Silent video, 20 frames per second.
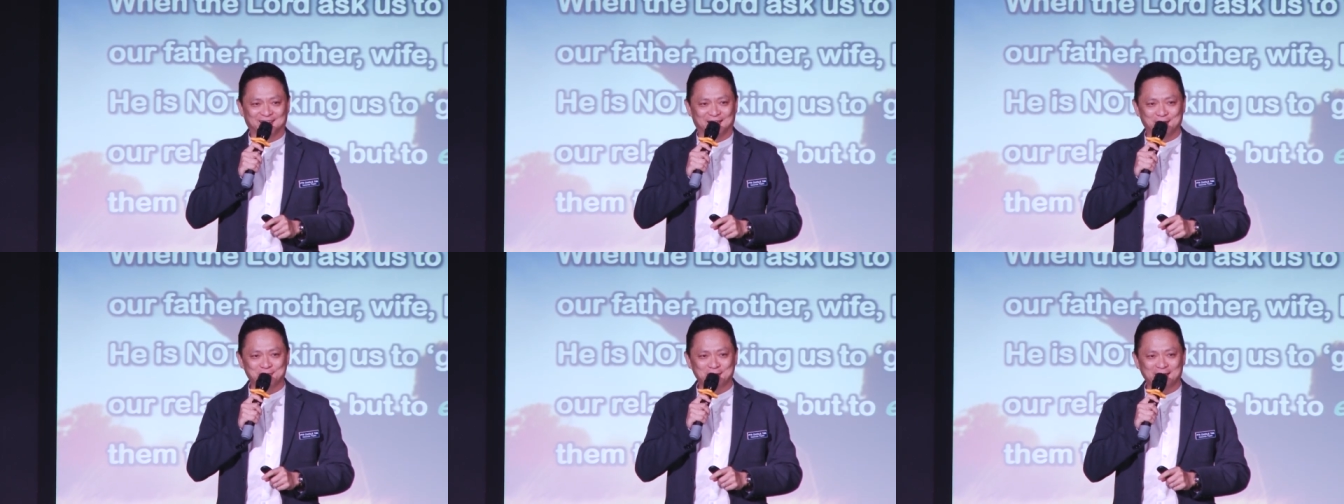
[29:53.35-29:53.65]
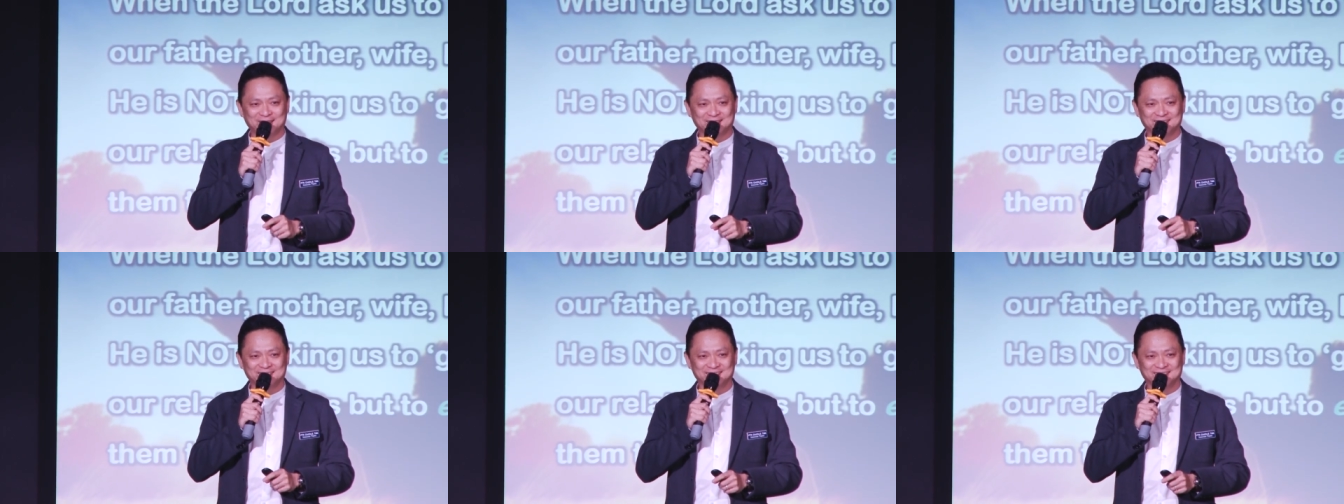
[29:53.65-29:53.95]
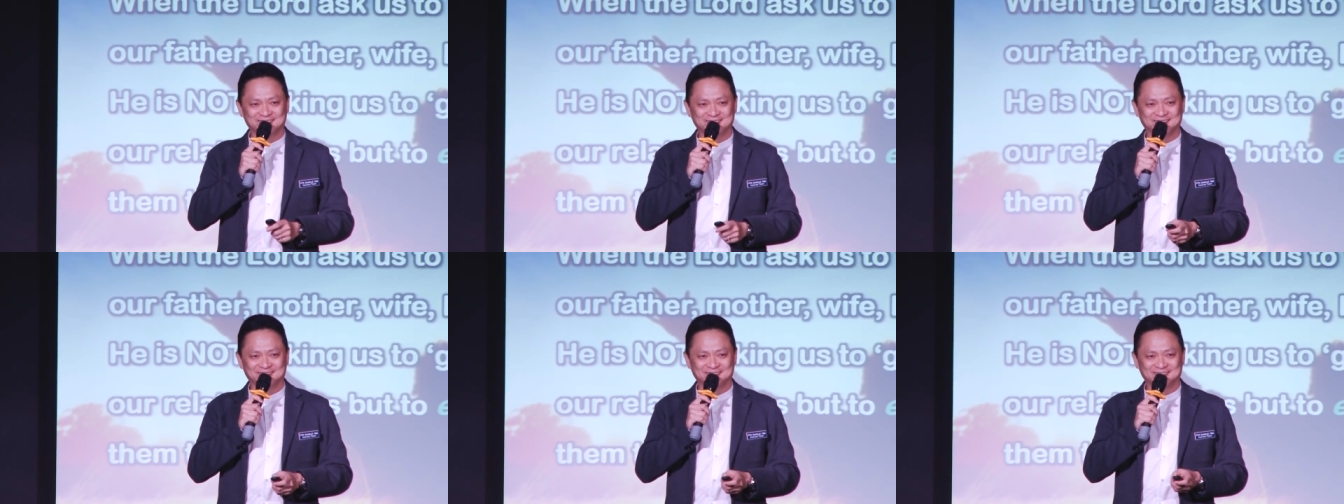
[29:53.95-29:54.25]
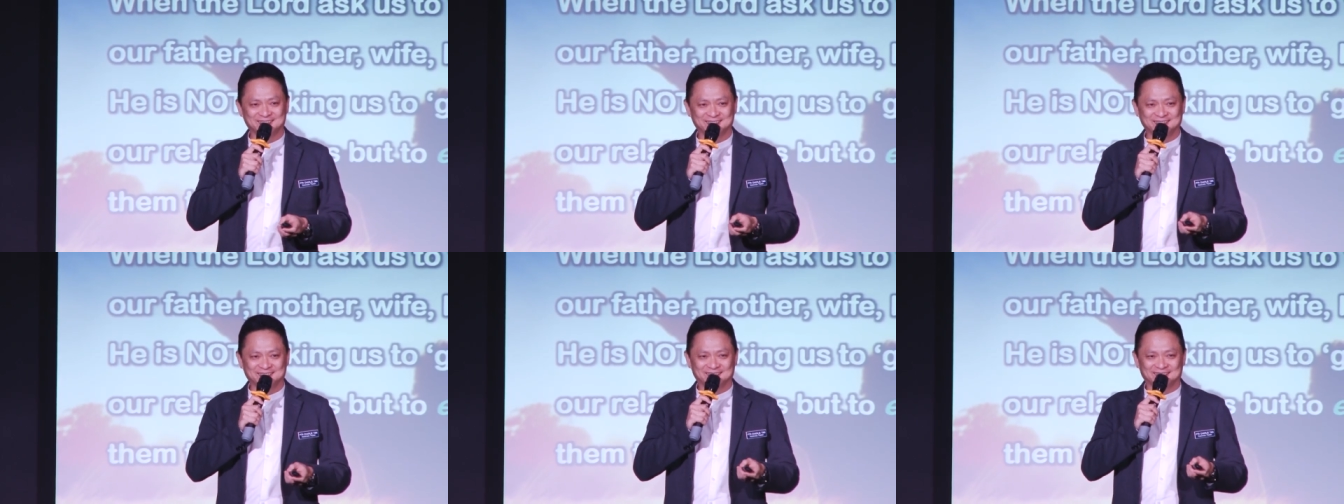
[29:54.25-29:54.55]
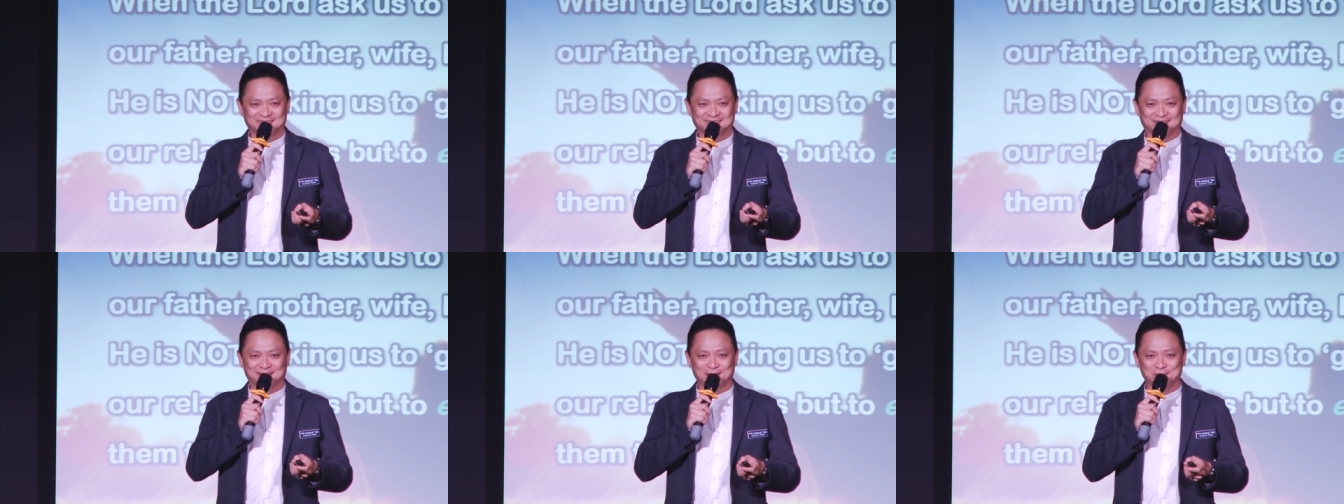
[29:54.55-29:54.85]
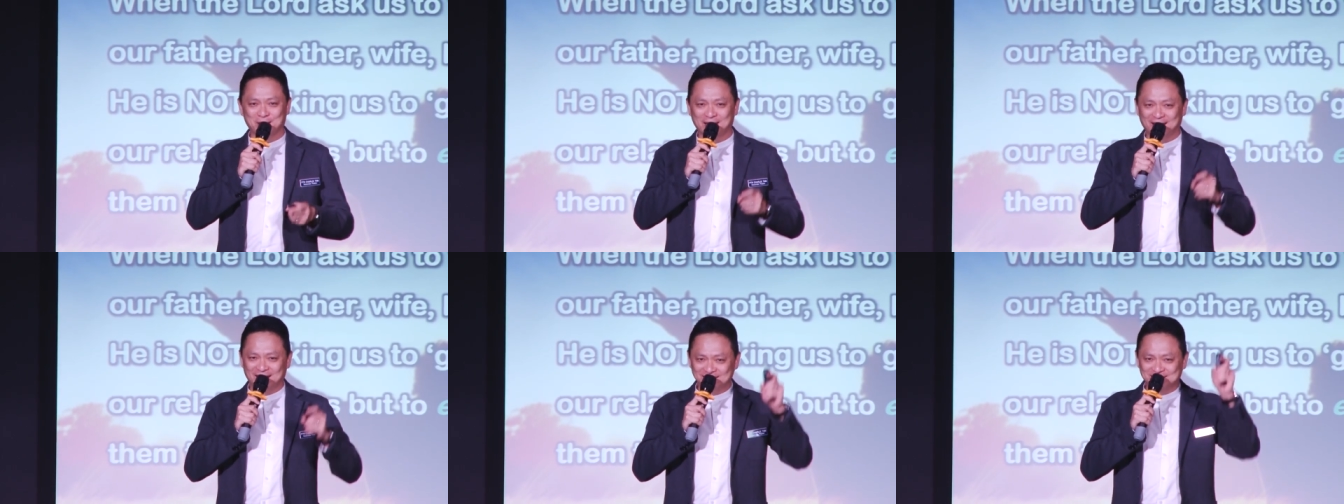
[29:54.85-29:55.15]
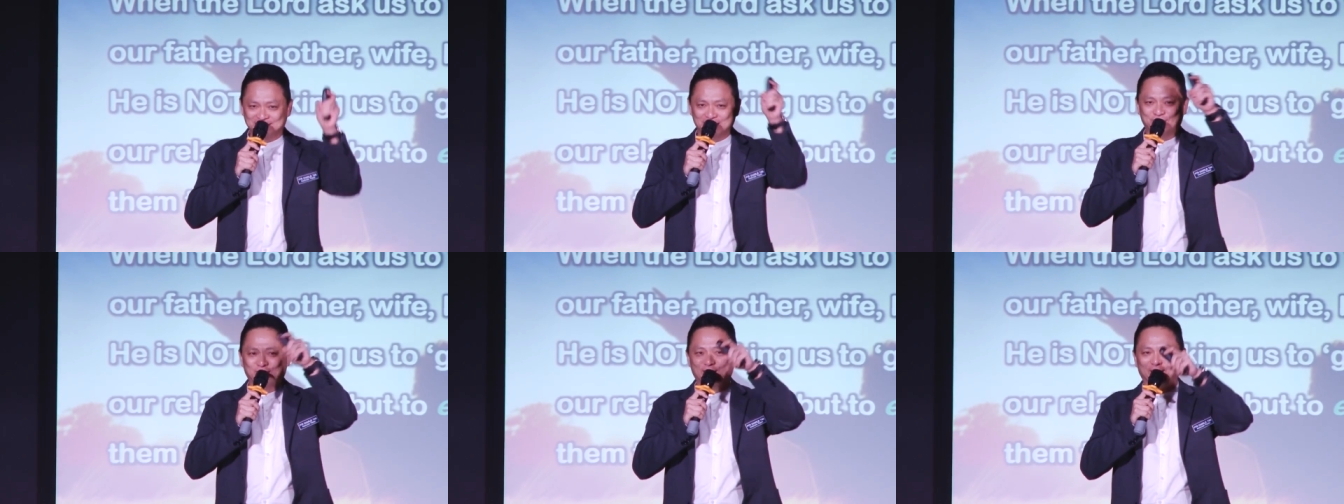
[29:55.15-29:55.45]
Amen. Amen.
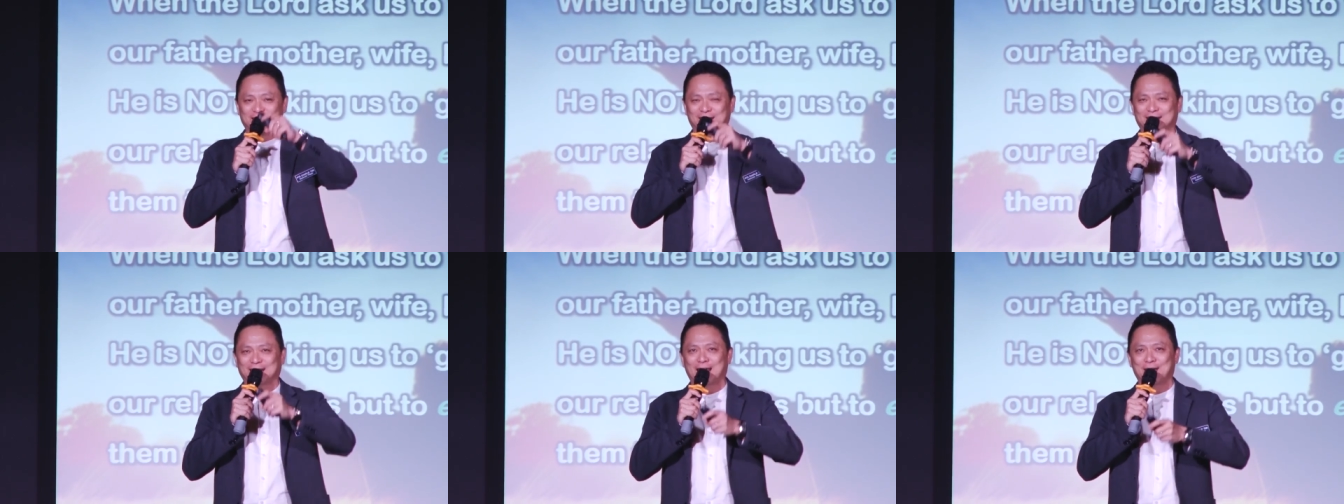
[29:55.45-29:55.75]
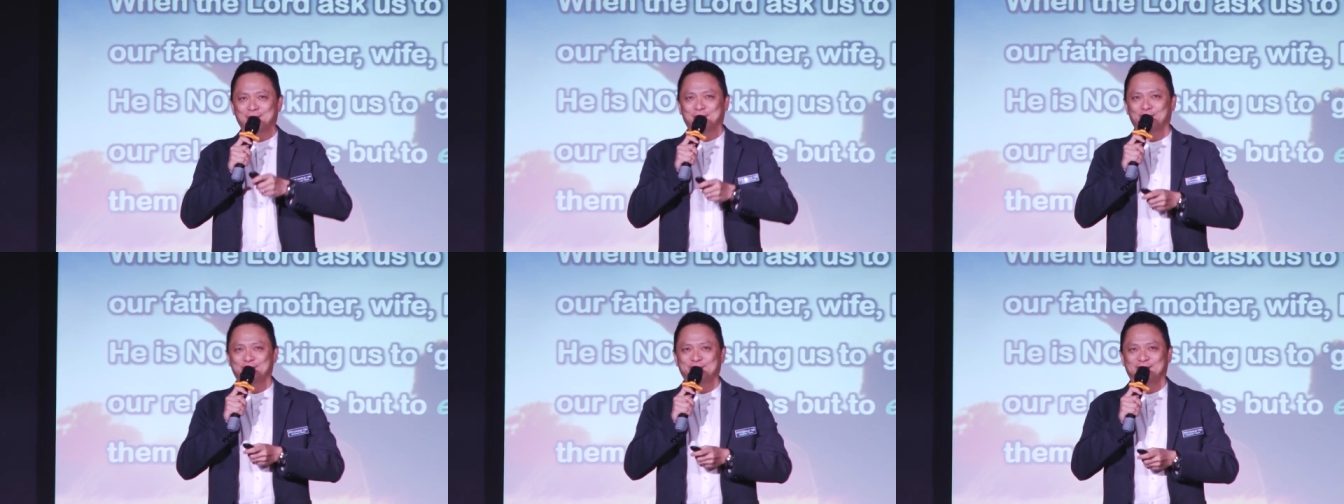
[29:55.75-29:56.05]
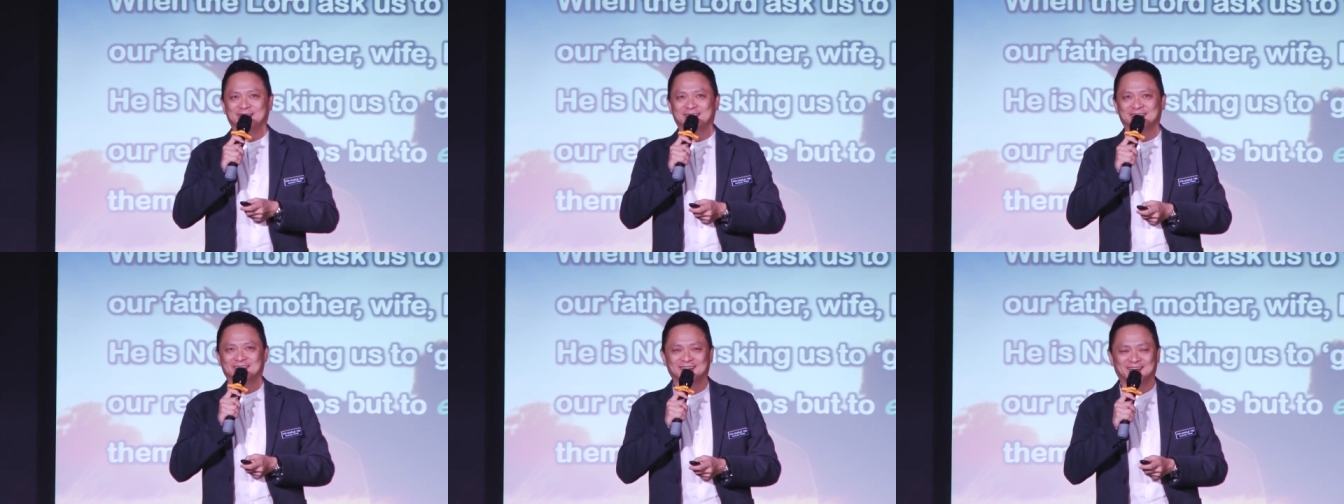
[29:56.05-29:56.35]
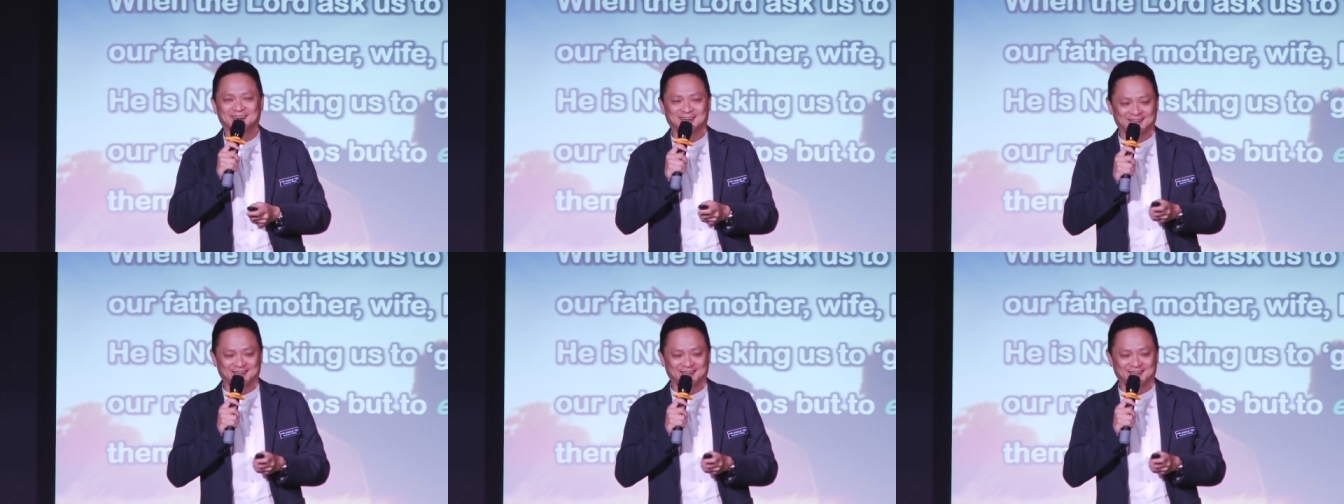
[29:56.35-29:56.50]
Let's give God a clap offering.